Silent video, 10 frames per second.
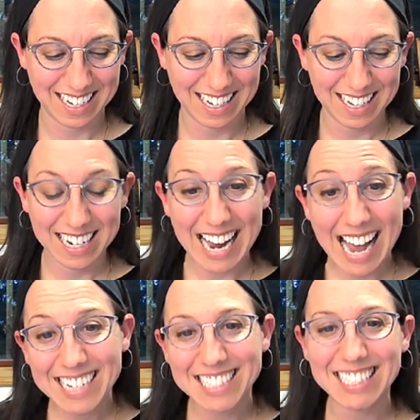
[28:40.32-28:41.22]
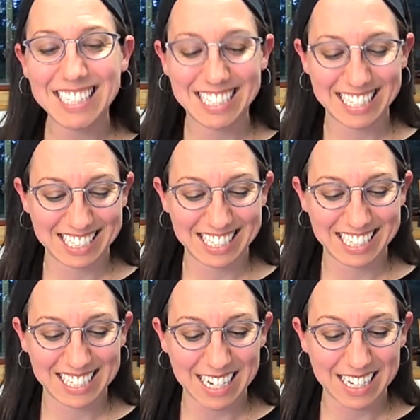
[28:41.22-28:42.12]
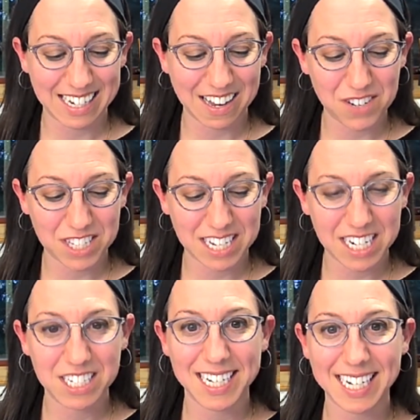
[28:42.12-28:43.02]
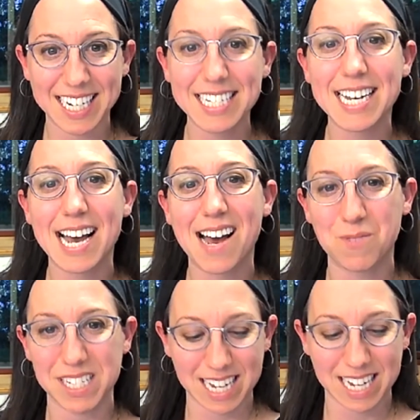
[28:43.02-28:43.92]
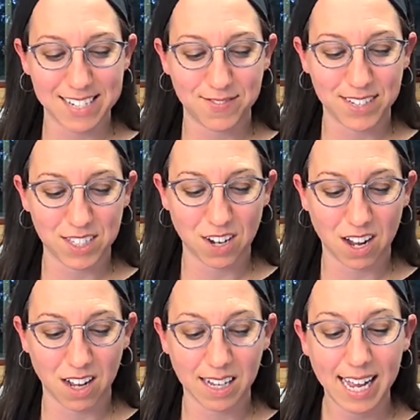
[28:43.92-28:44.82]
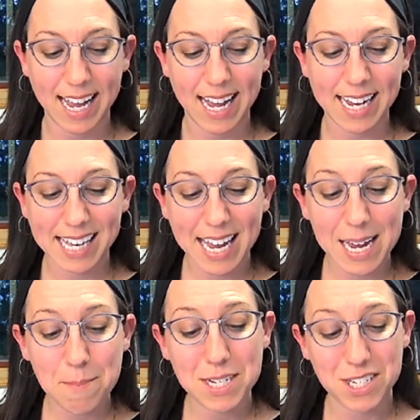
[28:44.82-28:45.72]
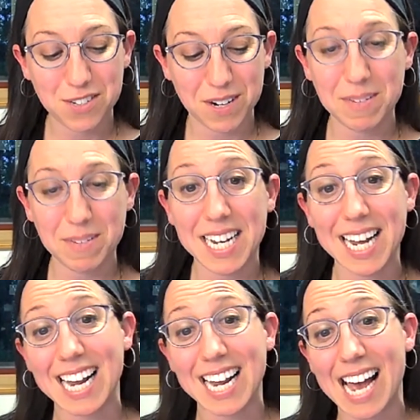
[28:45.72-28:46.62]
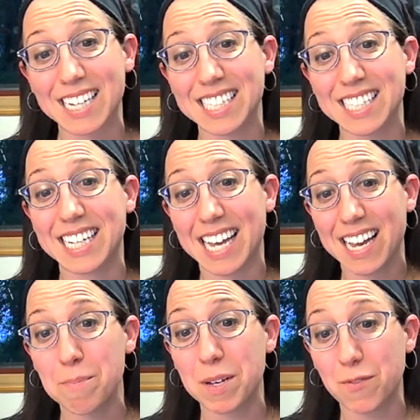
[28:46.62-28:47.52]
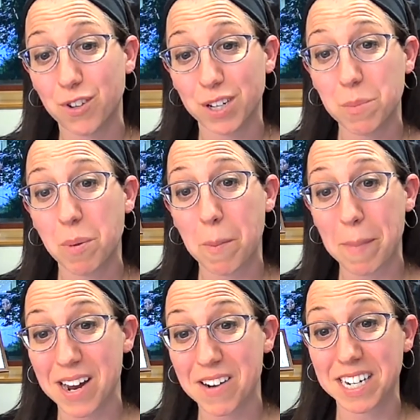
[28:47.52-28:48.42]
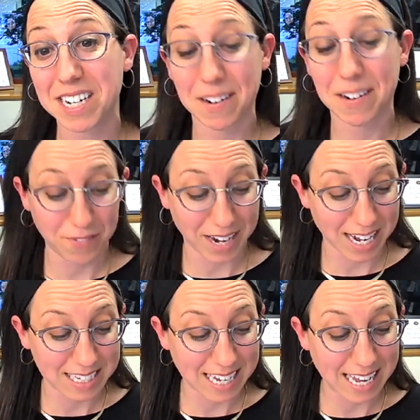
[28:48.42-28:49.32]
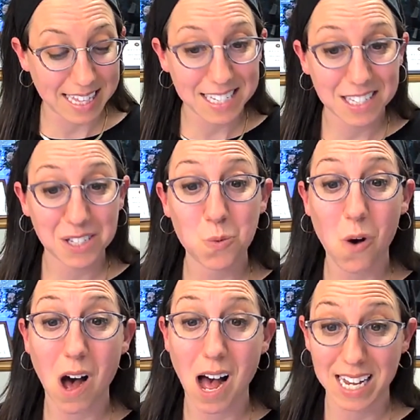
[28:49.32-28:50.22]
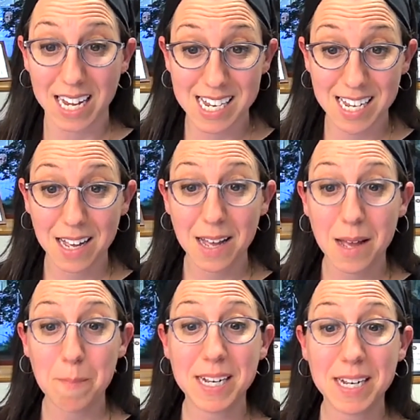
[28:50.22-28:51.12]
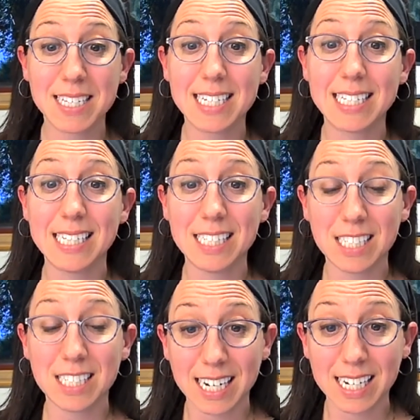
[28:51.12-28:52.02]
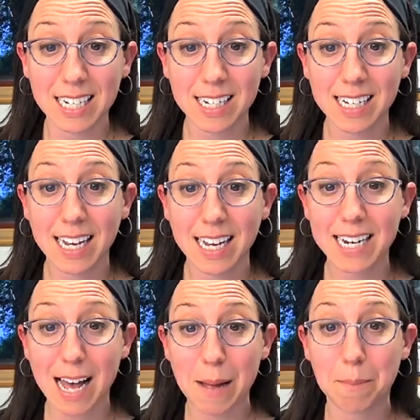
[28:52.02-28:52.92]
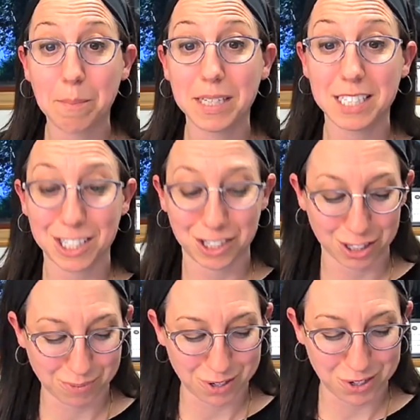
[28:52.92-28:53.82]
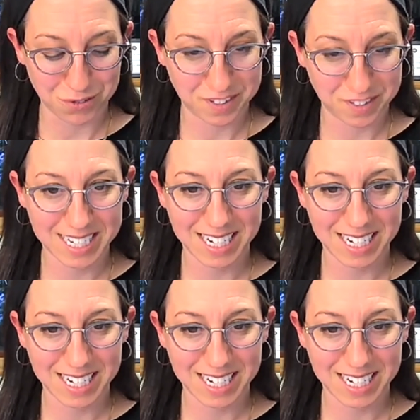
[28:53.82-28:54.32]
that actually teaching the second conversation is not one size fits all. It can't be scripted and it actually can't be fully prepared in advance. And this is why. Because teaching cannot be teacher-proofed.